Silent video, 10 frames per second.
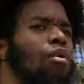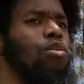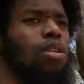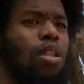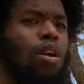i
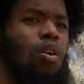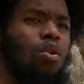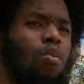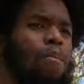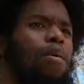was gonna
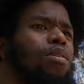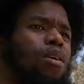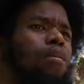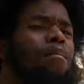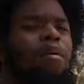go pick
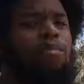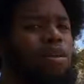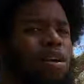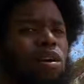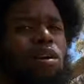something up
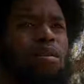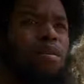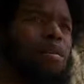to cook